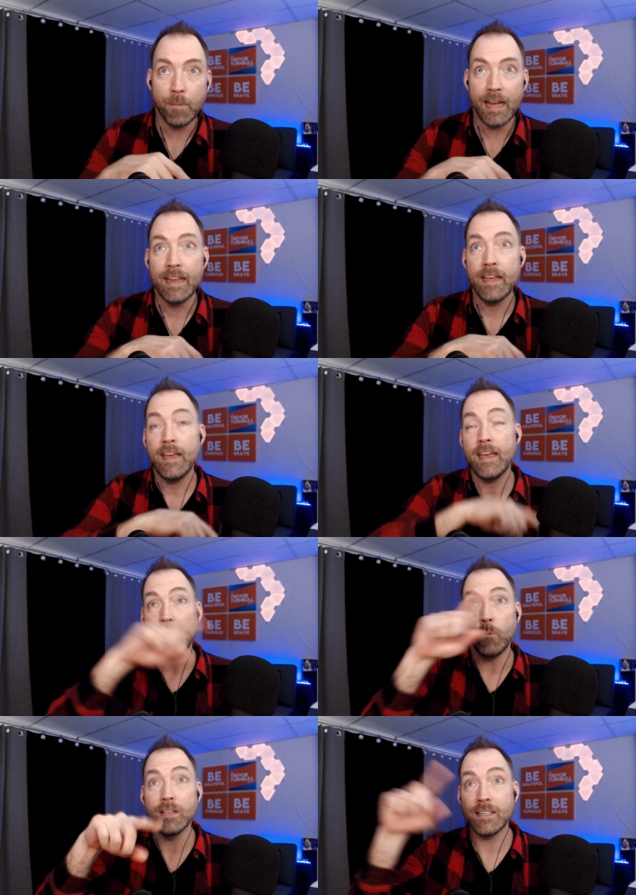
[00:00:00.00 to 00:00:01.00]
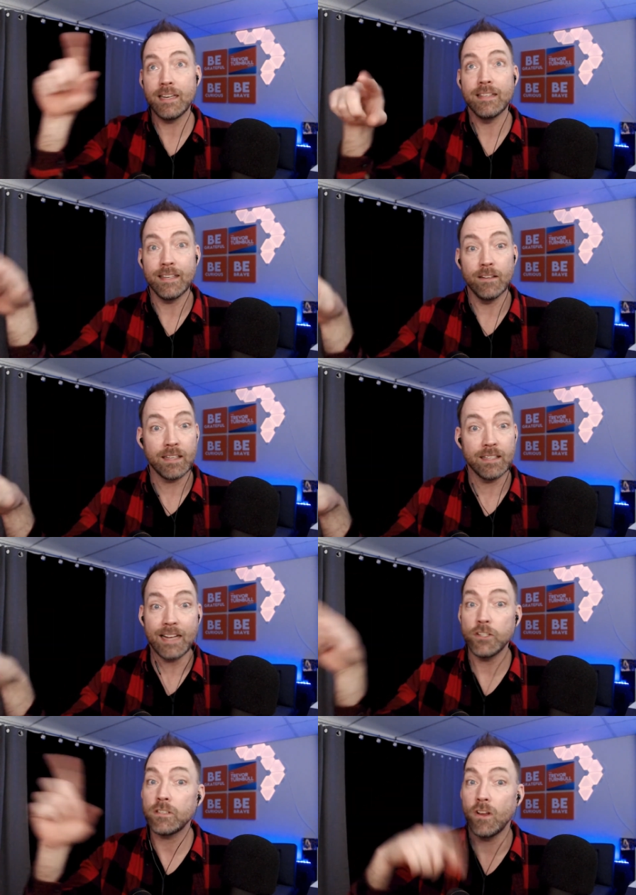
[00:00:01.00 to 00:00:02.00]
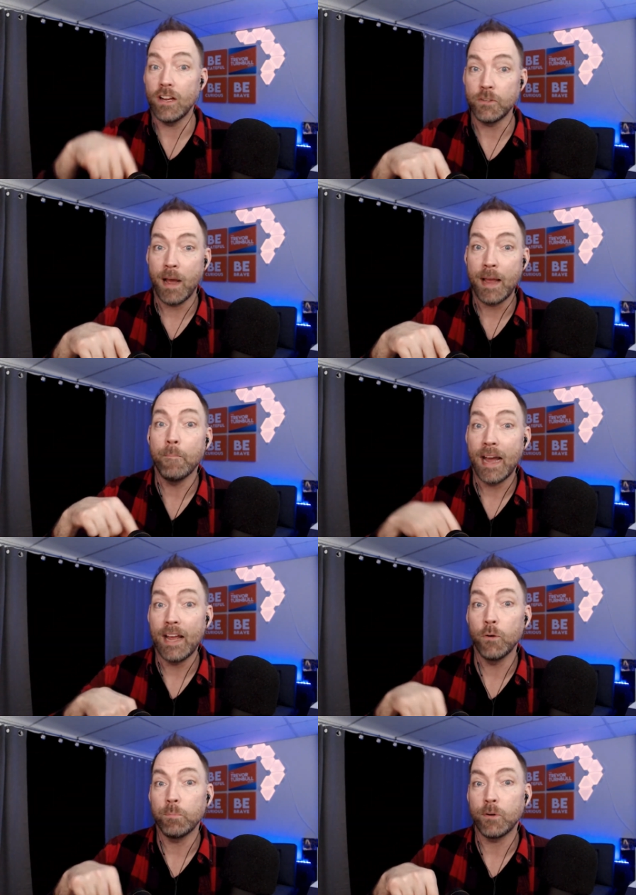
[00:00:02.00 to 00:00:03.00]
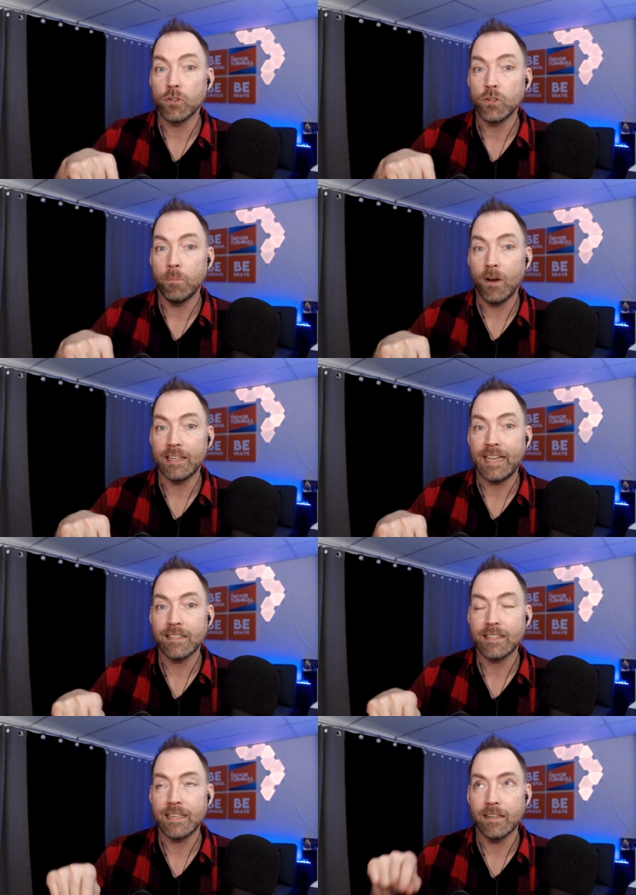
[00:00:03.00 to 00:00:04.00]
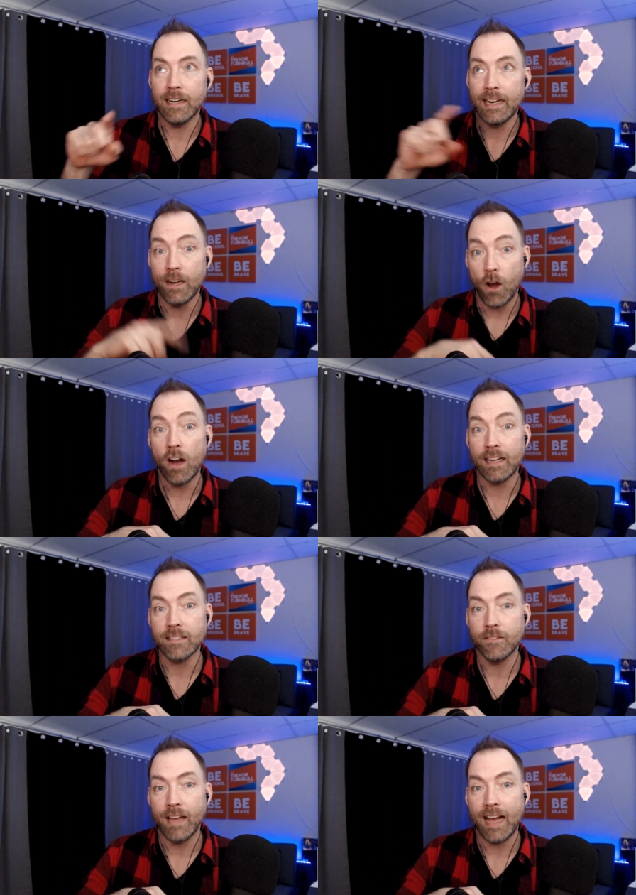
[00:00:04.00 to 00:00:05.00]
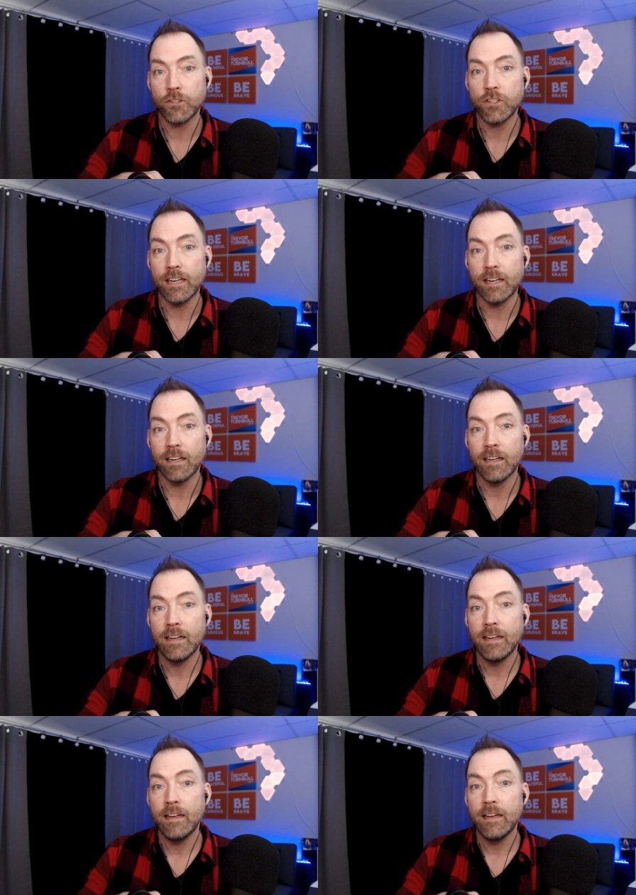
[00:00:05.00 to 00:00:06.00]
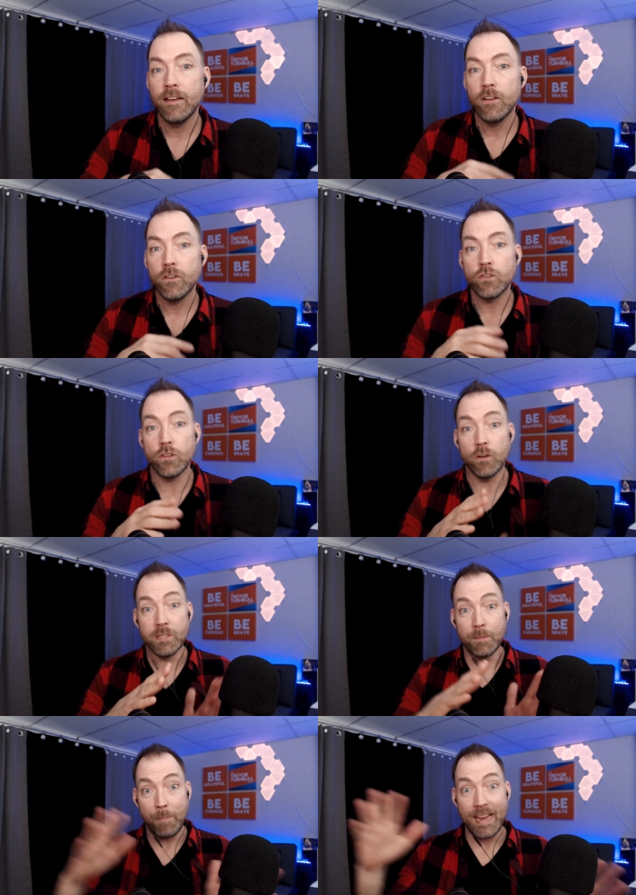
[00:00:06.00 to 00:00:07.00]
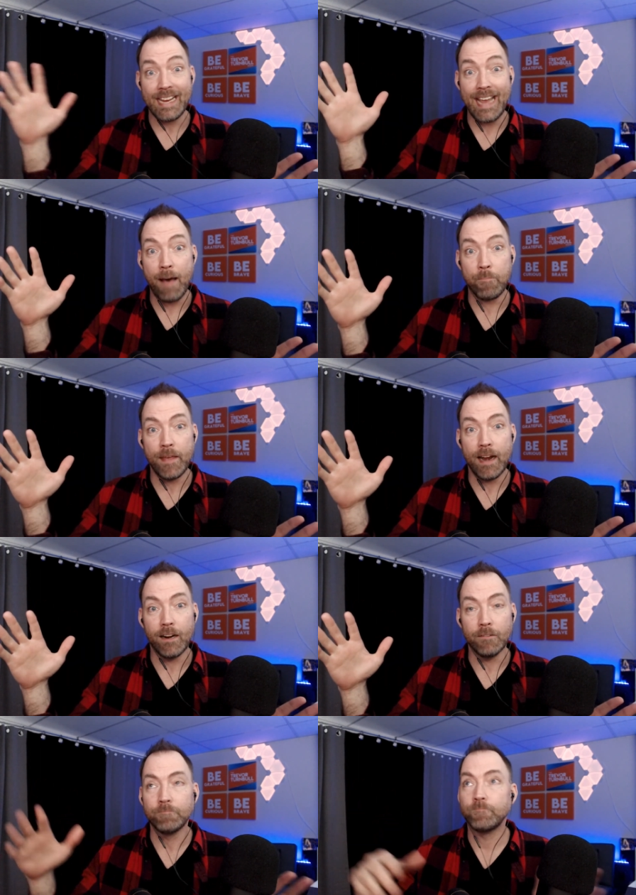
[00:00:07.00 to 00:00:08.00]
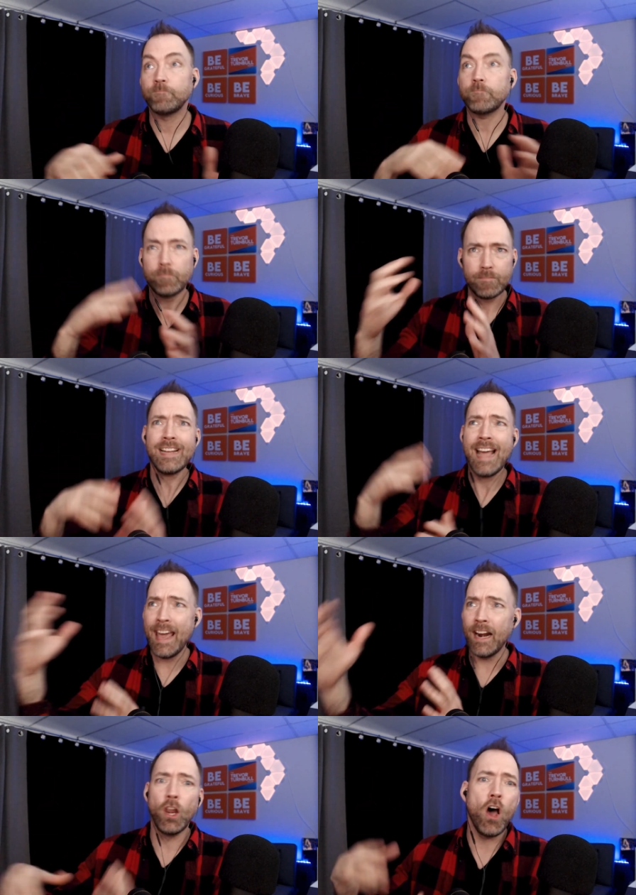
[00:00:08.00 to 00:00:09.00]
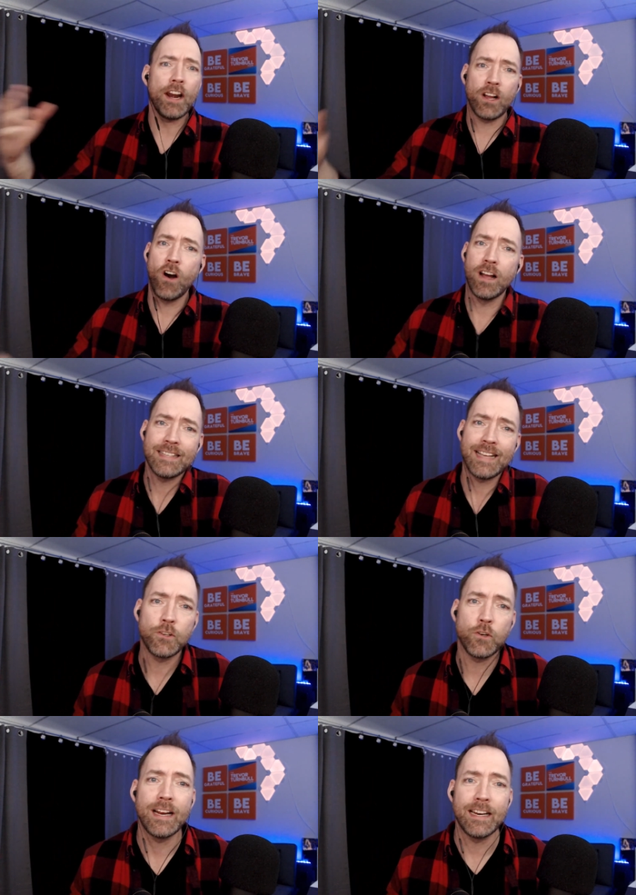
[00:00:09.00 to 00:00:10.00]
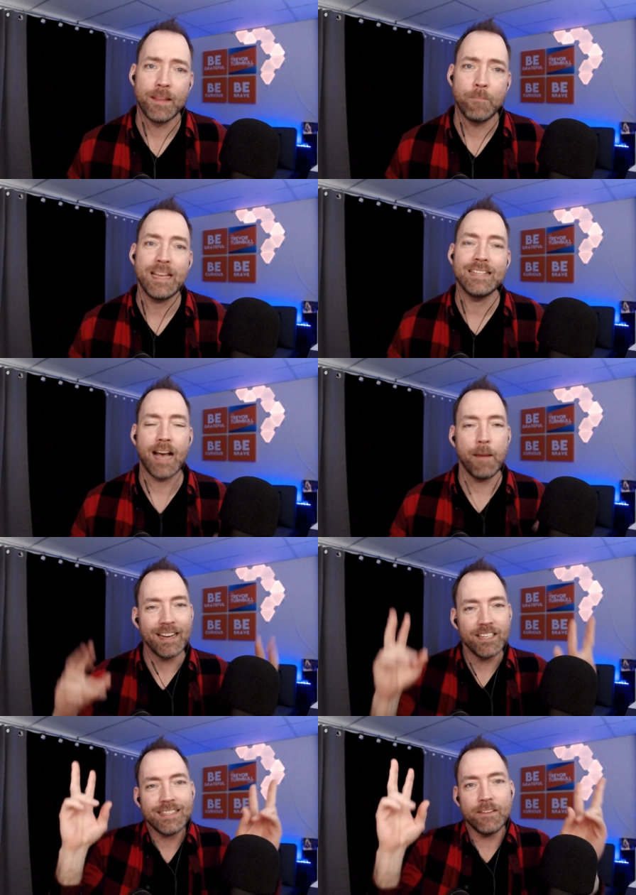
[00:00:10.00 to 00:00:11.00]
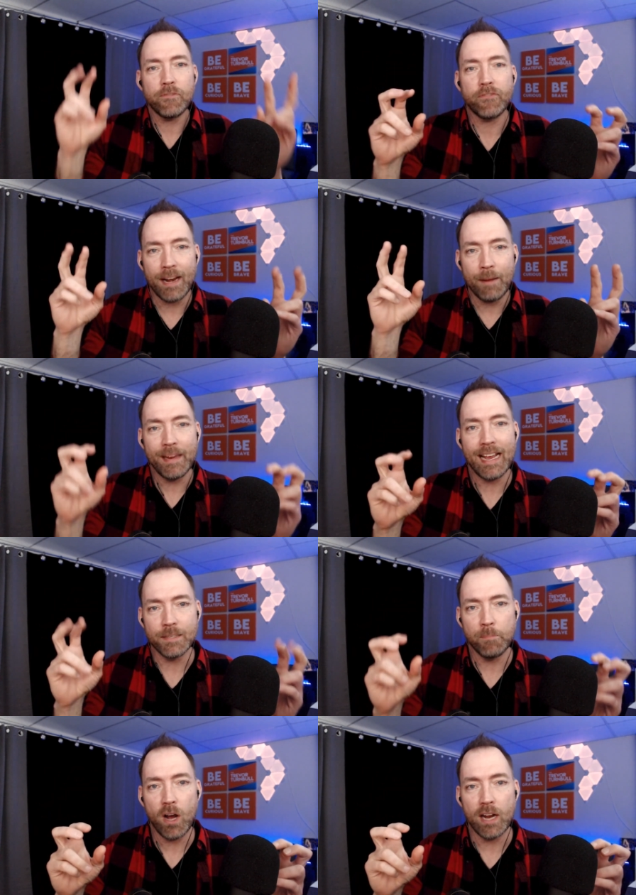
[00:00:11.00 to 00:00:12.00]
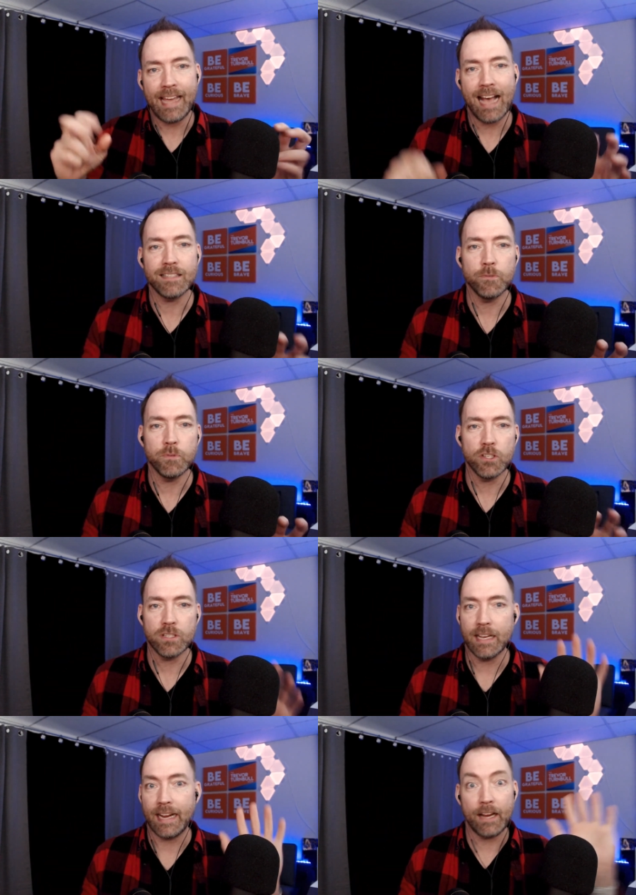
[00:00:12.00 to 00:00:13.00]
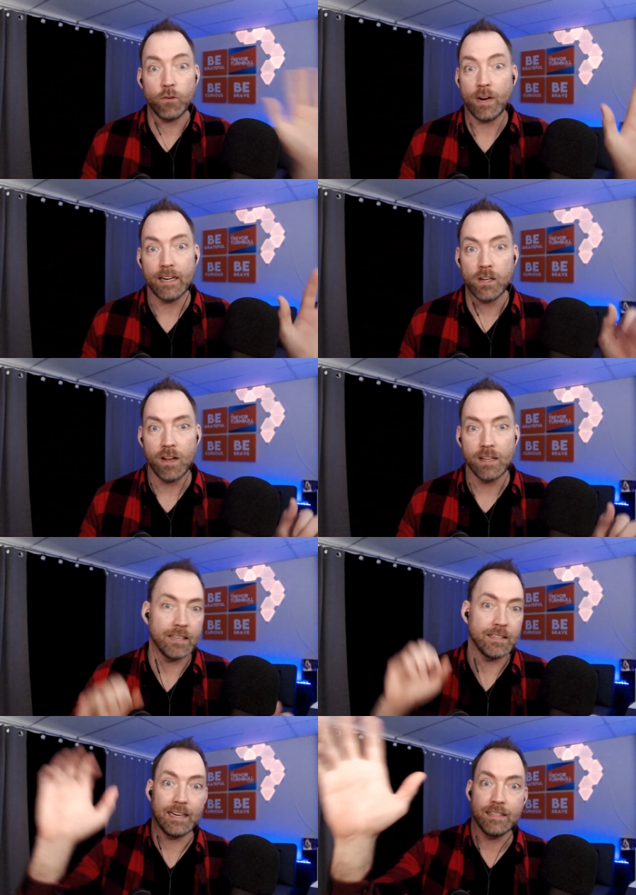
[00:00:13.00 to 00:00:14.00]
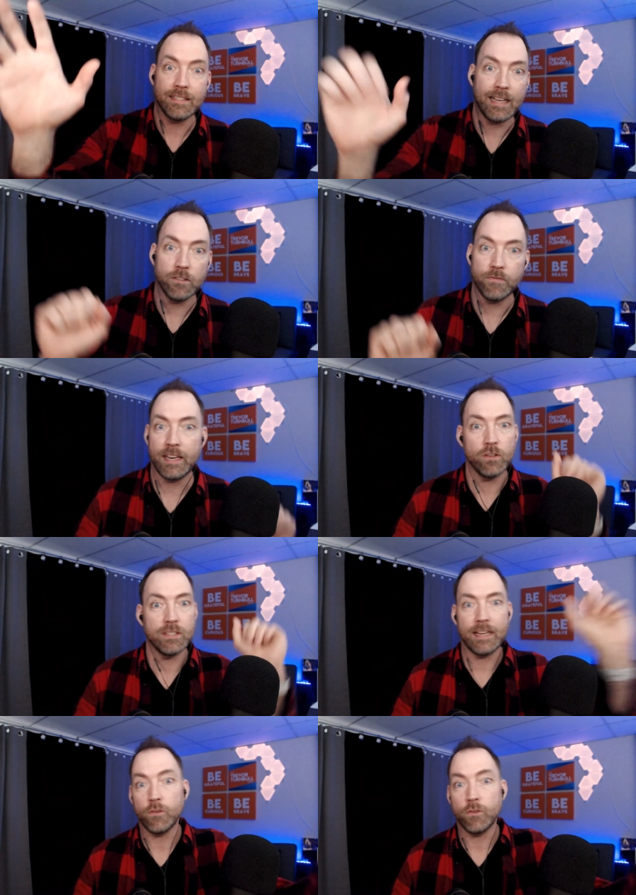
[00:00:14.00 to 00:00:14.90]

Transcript: But it wasn't until, because I just launched my own personal podcast here in August of last year. So there was a big gap there and a lot of content created in the meantime. I just didn't frame it as a podcast. It was just I created content. I did sales videos.